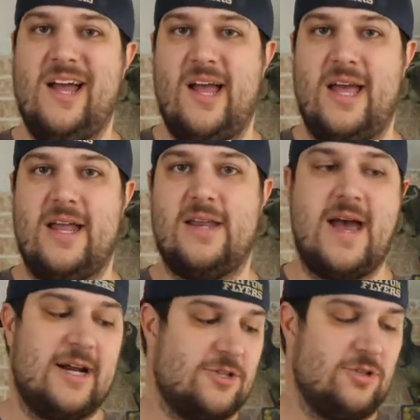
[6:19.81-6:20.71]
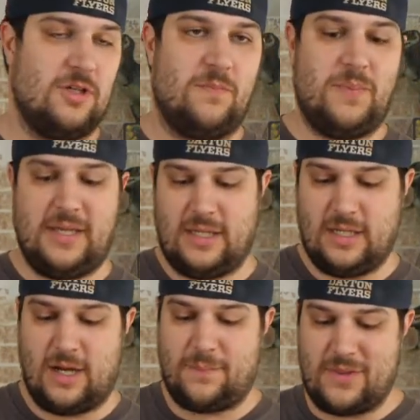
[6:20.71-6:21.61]
and actually picking
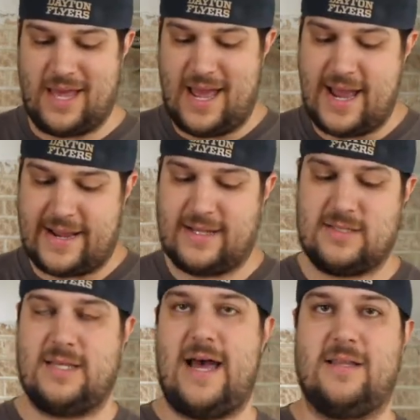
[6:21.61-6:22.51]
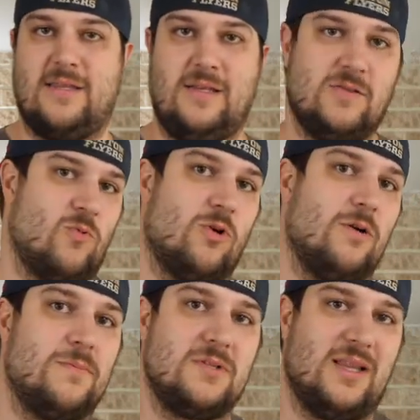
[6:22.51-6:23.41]
up the eggs that these
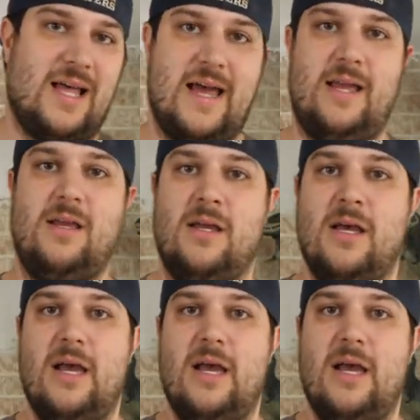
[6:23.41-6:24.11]
worms lay